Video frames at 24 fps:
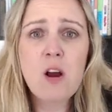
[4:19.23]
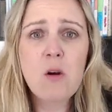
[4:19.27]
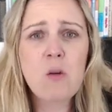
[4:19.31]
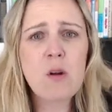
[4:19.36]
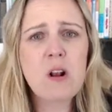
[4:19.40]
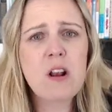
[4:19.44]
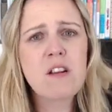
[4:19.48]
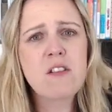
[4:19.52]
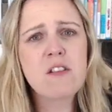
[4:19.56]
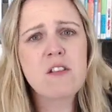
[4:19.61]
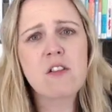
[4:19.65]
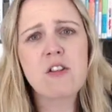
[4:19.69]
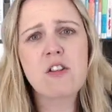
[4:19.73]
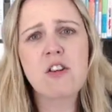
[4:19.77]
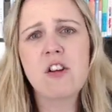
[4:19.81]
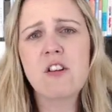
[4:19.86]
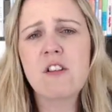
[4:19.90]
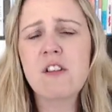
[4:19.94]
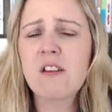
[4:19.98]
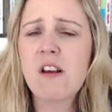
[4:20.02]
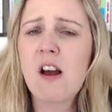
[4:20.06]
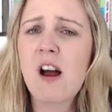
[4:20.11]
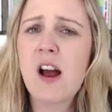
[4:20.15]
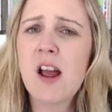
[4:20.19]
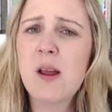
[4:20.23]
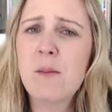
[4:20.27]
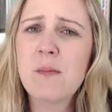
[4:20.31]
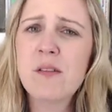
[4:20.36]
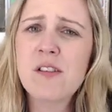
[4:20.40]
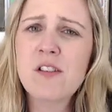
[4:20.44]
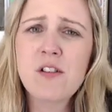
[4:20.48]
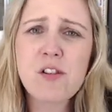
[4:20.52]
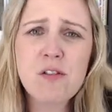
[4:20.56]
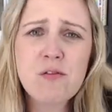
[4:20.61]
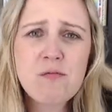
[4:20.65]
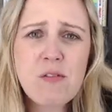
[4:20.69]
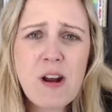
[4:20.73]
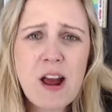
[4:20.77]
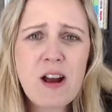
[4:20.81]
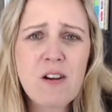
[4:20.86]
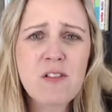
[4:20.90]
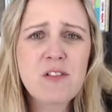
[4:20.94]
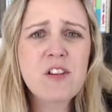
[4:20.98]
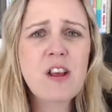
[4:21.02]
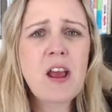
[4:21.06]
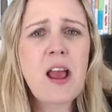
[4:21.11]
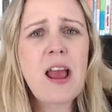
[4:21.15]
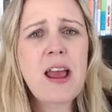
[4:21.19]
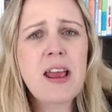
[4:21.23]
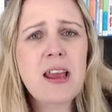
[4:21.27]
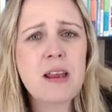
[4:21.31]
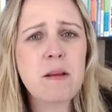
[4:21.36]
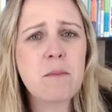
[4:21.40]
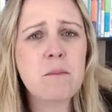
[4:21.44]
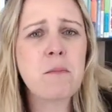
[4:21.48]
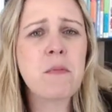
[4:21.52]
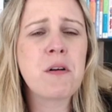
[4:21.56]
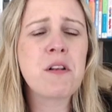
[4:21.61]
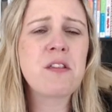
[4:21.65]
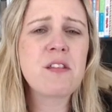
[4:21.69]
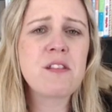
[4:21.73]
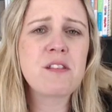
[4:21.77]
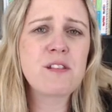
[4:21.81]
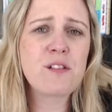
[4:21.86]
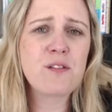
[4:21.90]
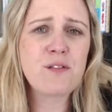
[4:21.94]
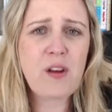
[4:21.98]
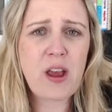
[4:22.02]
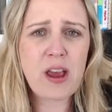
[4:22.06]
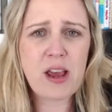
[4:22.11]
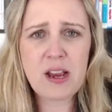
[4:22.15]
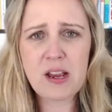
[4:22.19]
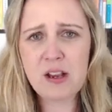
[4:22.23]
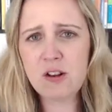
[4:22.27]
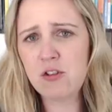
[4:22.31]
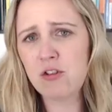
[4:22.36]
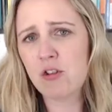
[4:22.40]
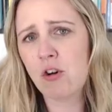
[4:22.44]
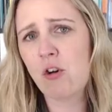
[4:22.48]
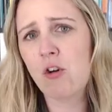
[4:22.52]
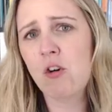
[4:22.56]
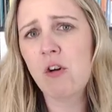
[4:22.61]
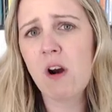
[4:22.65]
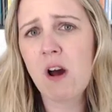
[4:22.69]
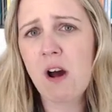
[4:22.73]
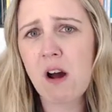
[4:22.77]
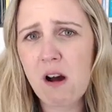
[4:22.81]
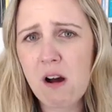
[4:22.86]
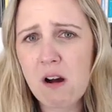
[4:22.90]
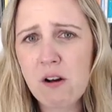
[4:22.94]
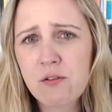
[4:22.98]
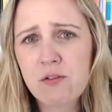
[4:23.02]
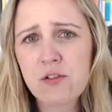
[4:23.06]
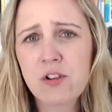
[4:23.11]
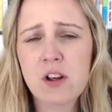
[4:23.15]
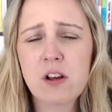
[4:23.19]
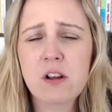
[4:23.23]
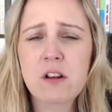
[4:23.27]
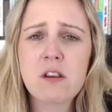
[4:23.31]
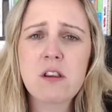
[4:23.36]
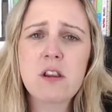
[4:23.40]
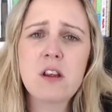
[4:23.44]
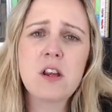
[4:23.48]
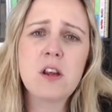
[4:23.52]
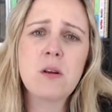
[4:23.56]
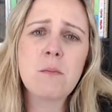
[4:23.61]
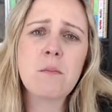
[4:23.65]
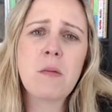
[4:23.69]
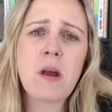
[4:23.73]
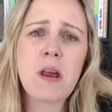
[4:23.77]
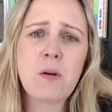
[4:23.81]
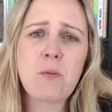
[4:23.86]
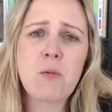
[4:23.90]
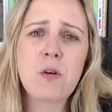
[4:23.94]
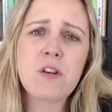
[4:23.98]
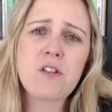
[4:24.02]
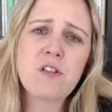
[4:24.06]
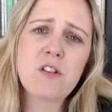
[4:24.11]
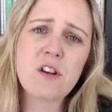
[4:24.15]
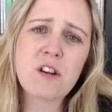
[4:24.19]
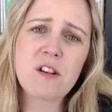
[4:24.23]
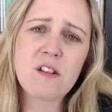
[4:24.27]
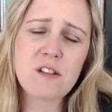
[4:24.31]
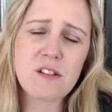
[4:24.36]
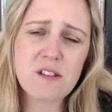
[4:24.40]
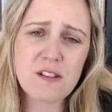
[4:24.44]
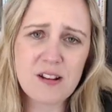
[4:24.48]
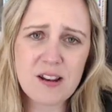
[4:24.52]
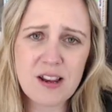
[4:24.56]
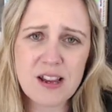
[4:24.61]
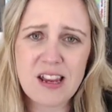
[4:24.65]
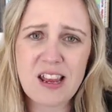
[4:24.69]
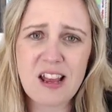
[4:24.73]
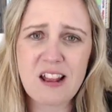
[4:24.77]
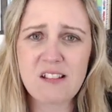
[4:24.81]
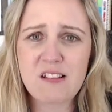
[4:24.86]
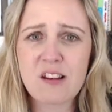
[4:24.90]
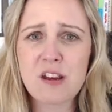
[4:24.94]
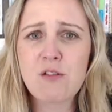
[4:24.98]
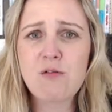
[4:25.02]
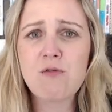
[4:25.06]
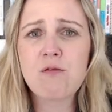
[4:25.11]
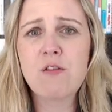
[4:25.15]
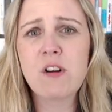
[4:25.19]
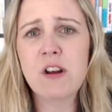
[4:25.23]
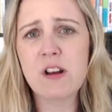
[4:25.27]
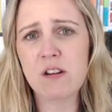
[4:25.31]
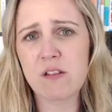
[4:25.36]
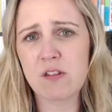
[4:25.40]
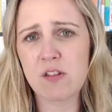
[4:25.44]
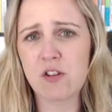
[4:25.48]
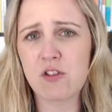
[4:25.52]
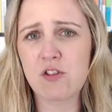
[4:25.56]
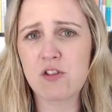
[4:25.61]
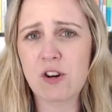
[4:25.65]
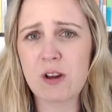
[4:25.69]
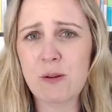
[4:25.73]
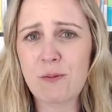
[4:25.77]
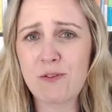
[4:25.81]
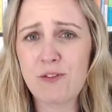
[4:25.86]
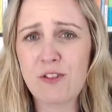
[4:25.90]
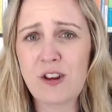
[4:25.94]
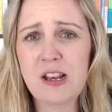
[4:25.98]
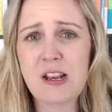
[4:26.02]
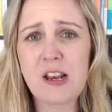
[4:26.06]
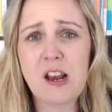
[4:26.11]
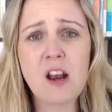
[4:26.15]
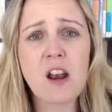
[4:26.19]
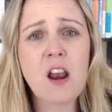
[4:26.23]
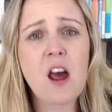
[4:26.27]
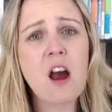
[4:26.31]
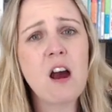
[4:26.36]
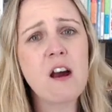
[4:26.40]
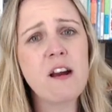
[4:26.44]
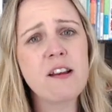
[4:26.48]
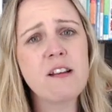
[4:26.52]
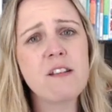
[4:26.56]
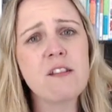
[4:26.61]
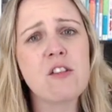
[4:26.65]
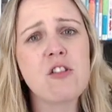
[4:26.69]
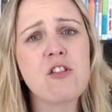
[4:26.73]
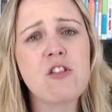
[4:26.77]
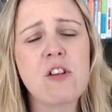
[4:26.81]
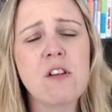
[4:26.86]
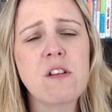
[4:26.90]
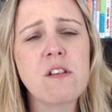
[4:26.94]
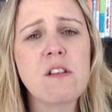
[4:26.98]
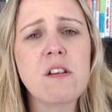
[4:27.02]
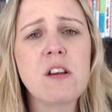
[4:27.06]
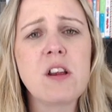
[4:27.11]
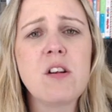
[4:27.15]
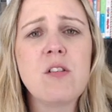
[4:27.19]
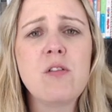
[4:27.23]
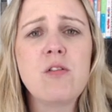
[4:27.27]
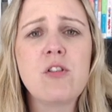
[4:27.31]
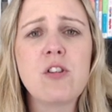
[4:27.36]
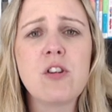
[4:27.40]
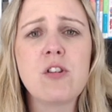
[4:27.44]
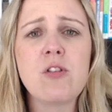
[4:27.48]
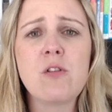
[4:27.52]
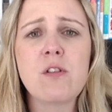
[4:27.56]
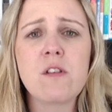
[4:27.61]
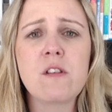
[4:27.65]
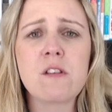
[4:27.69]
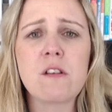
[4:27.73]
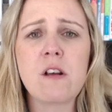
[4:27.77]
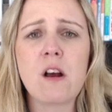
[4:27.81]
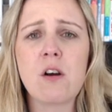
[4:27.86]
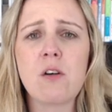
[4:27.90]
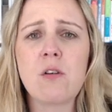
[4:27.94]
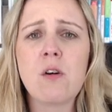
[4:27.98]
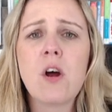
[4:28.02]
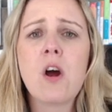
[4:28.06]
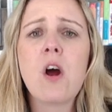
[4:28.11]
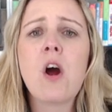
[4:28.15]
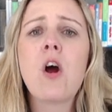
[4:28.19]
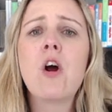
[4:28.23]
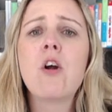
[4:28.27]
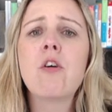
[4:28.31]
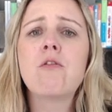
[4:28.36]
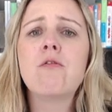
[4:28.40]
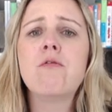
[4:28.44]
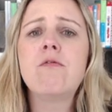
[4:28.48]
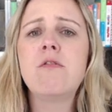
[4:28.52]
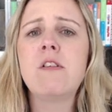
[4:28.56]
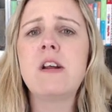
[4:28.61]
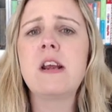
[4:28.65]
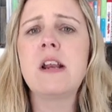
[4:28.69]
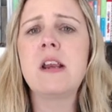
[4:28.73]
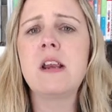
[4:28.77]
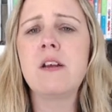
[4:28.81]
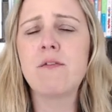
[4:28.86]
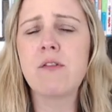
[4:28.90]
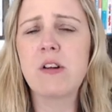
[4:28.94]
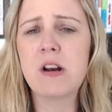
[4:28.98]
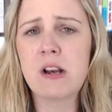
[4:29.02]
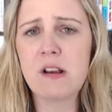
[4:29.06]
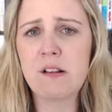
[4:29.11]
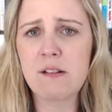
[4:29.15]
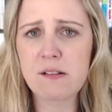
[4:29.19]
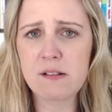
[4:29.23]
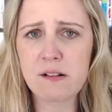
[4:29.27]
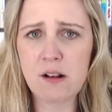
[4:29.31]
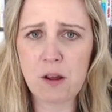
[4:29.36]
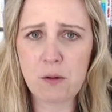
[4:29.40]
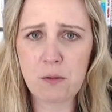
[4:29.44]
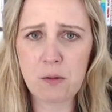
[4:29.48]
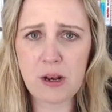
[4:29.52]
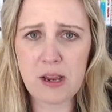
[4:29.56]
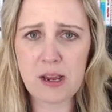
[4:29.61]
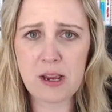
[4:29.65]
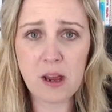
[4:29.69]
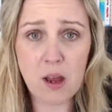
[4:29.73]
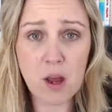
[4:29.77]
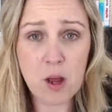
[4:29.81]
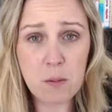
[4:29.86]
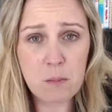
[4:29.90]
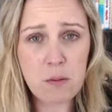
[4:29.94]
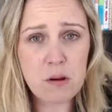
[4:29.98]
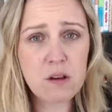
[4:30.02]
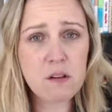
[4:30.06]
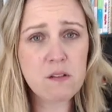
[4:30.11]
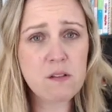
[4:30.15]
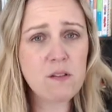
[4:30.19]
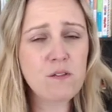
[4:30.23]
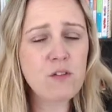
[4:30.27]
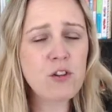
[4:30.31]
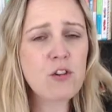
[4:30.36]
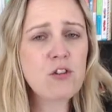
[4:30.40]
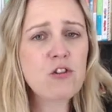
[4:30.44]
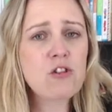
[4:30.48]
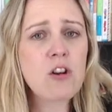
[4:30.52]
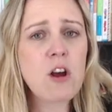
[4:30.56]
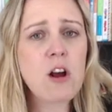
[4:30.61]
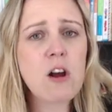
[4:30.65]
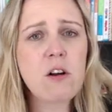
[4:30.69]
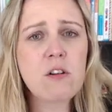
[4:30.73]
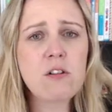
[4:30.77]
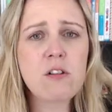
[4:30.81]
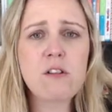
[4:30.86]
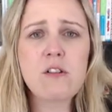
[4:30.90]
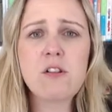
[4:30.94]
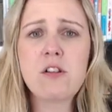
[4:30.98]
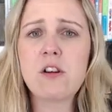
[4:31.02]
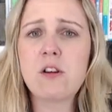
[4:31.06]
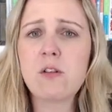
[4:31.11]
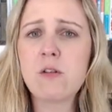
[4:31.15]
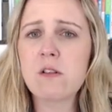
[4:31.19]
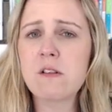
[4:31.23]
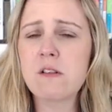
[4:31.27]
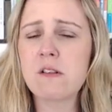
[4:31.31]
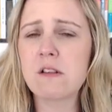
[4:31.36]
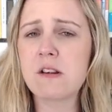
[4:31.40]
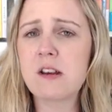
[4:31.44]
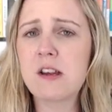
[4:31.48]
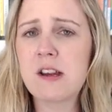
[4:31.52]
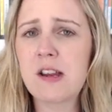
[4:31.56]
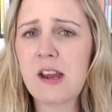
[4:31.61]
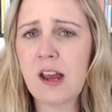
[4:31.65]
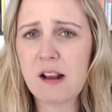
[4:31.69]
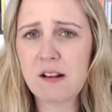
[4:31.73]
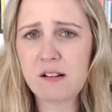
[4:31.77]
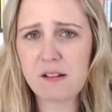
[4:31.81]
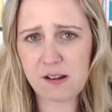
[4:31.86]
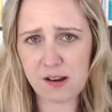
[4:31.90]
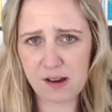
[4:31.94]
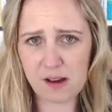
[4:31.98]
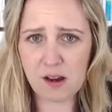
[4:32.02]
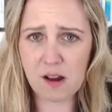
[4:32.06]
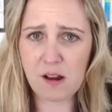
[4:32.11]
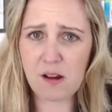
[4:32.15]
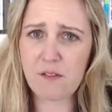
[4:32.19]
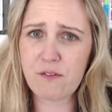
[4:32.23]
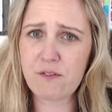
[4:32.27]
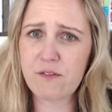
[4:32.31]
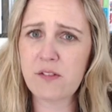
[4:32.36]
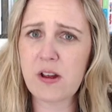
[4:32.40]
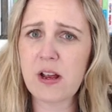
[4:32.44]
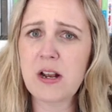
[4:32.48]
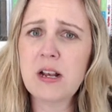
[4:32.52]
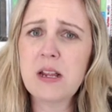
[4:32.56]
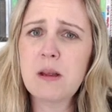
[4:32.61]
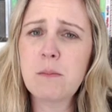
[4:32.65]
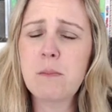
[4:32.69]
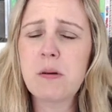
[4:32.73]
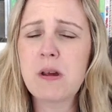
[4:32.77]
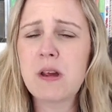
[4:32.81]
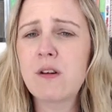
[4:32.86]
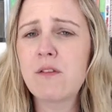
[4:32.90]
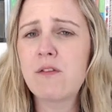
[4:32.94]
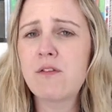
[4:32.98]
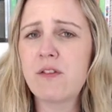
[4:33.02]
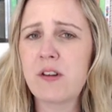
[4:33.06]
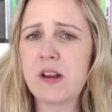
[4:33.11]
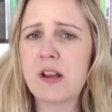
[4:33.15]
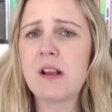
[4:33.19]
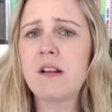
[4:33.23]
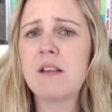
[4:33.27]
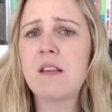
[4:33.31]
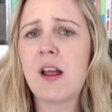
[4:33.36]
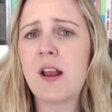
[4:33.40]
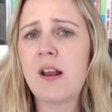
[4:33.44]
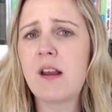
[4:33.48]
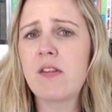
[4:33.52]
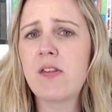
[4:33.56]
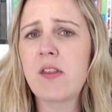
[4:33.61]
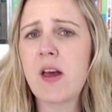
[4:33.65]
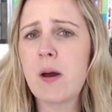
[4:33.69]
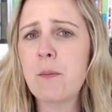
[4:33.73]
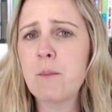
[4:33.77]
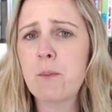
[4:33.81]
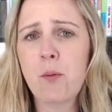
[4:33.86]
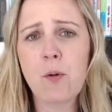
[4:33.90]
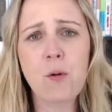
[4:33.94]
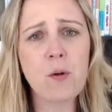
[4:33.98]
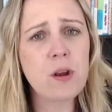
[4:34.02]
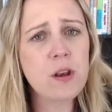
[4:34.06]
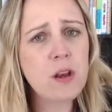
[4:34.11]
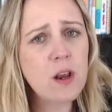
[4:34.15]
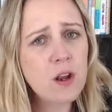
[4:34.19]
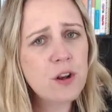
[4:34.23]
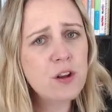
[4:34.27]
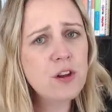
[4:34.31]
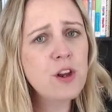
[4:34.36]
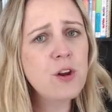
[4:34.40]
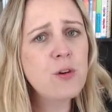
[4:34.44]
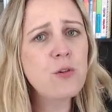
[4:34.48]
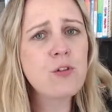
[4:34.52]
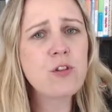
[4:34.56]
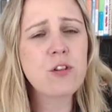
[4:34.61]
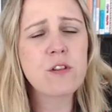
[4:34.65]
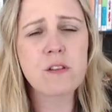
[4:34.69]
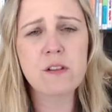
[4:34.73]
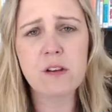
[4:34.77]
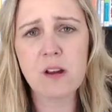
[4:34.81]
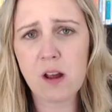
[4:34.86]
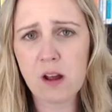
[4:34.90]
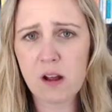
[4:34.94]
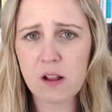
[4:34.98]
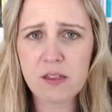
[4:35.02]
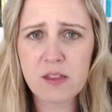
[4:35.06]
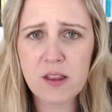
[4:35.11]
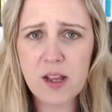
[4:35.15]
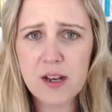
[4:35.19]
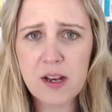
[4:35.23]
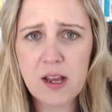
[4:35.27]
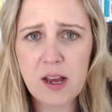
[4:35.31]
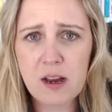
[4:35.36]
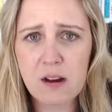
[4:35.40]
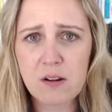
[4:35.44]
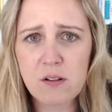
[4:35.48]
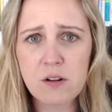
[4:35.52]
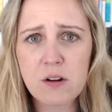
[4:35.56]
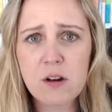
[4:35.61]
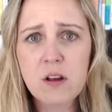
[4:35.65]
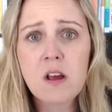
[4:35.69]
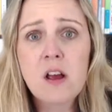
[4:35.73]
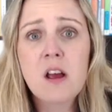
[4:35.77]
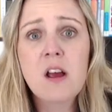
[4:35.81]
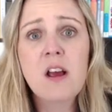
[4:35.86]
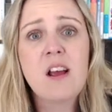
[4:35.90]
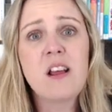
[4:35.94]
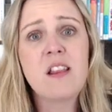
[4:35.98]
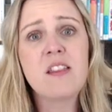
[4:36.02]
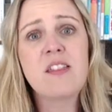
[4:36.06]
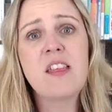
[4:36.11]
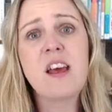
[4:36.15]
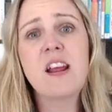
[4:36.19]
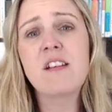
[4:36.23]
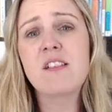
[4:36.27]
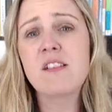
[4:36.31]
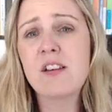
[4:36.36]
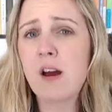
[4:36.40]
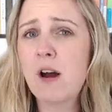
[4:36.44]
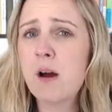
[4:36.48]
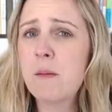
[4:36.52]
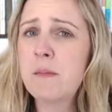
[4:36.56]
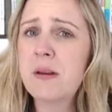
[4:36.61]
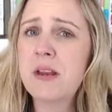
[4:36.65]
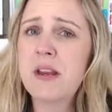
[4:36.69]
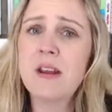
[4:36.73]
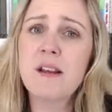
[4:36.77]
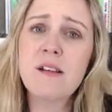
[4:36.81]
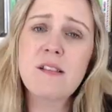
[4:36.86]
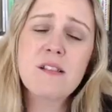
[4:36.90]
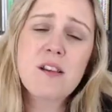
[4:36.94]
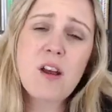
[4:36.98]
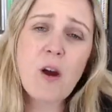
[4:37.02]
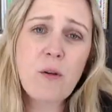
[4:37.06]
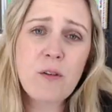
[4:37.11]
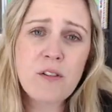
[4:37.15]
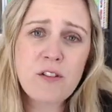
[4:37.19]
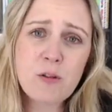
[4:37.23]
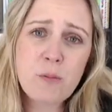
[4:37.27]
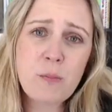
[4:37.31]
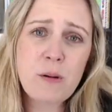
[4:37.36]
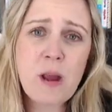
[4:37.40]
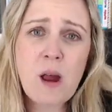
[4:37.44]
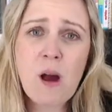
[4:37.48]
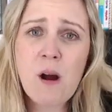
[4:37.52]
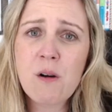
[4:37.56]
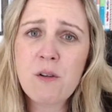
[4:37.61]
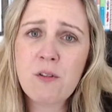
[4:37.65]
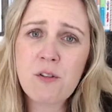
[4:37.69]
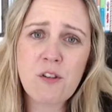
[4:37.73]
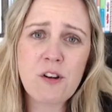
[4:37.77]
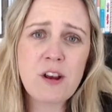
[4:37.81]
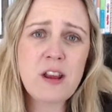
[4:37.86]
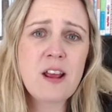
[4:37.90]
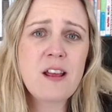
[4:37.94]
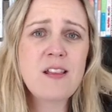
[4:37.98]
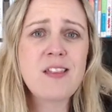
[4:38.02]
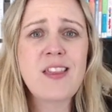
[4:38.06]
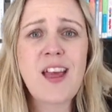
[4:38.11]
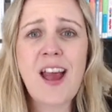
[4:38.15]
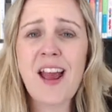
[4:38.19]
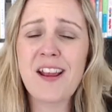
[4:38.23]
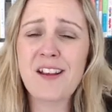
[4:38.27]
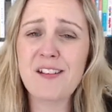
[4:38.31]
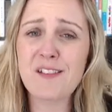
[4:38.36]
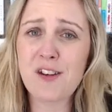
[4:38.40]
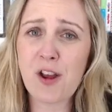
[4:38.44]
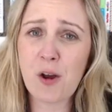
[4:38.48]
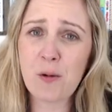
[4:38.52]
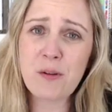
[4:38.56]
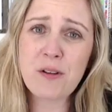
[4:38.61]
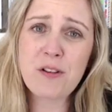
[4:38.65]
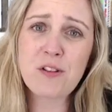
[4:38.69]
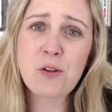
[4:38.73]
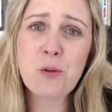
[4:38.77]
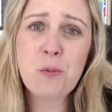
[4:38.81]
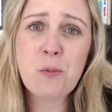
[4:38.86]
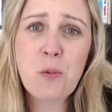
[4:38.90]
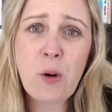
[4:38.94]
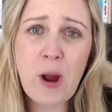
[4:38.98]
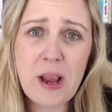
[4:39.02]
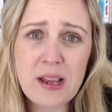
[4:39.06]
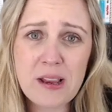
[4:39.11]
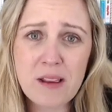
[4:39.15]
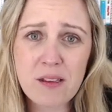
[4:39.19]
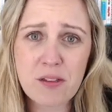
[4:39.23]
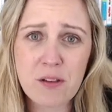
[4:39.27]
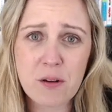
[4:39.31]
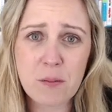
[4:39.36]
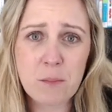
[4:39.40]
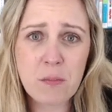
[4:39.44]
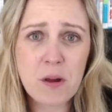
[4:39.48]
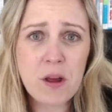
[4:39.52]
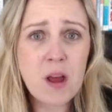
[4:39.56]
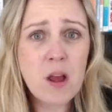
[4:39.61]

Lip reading: Well, it's a good time is at around 8 months of age or after that you may want to consider getting rid of the dream feed. And I suggest that you do so really, really slowly, because if your child is used to getting a fairly big feed, then at that point, and you just cut that out, their tummy is going to be hungry and that is going to wake them